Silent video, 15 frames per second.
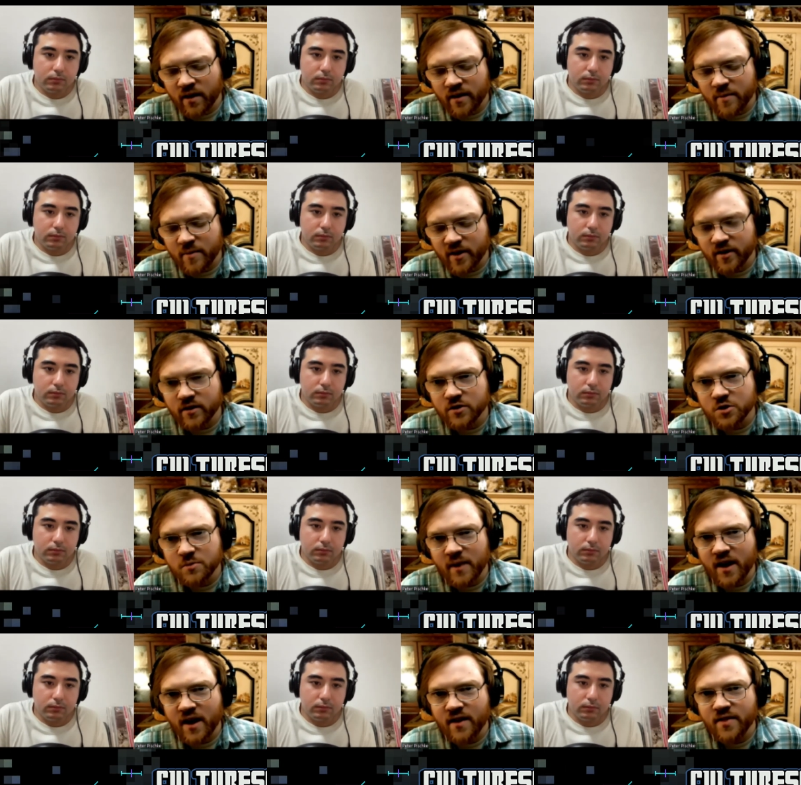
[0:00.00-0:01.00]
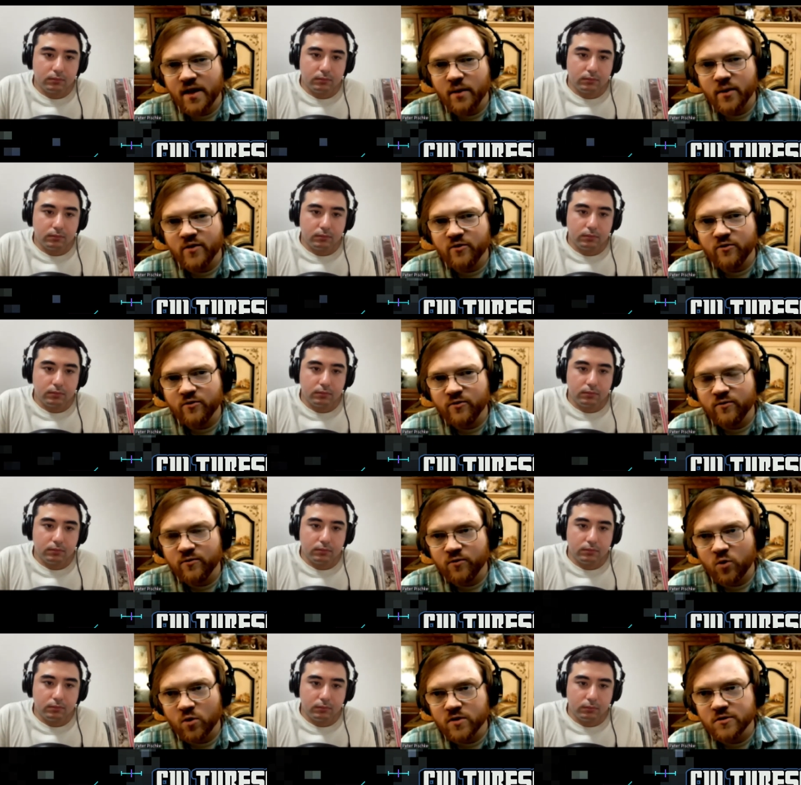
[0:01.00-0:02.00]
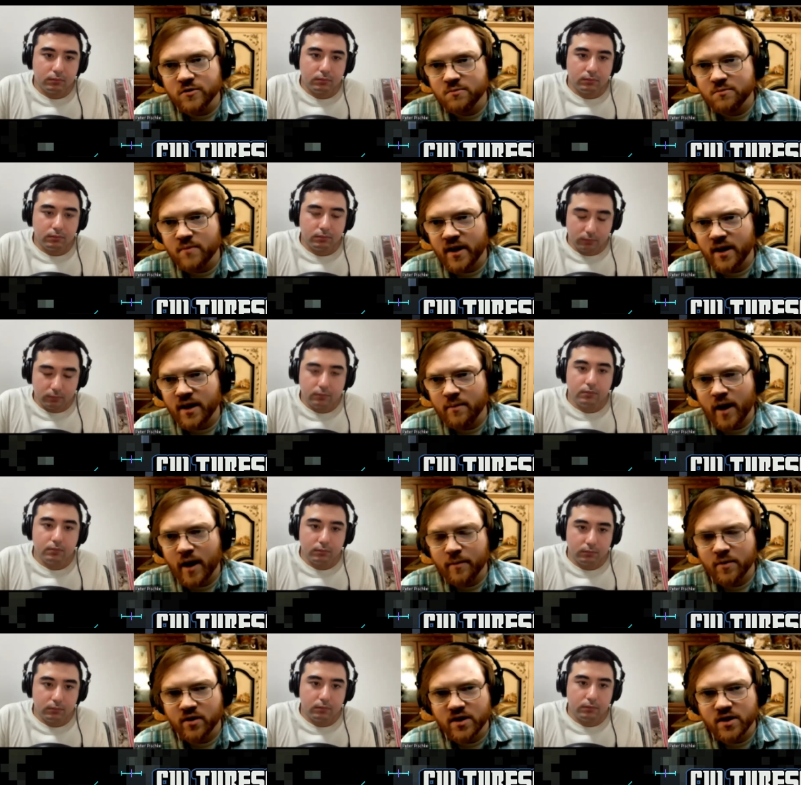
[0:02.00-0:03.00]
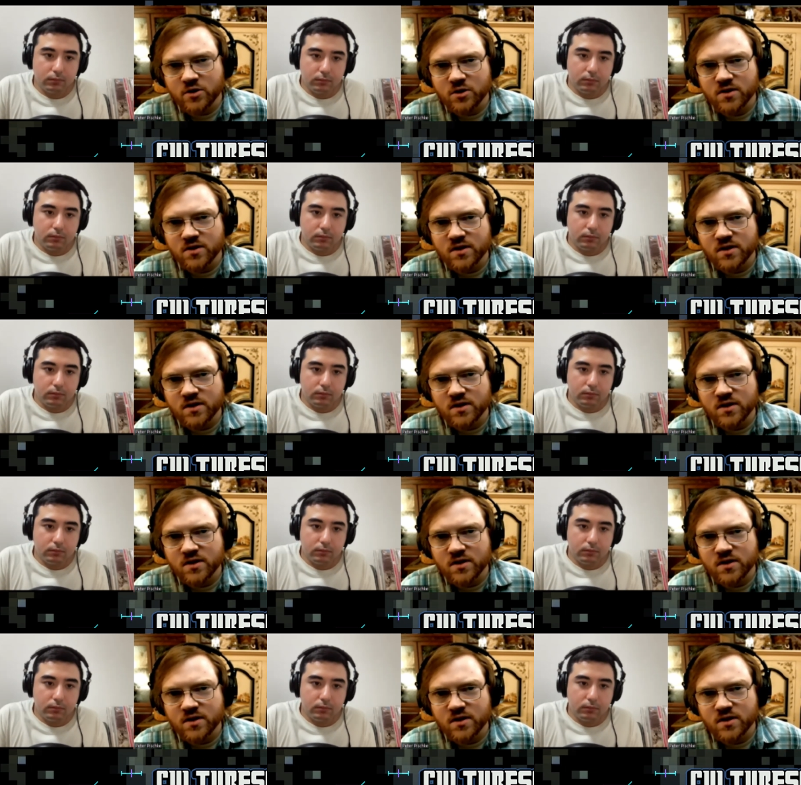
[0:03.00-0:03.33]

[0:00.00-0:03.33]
Speaker 1: Imperial Japan, they would force many populations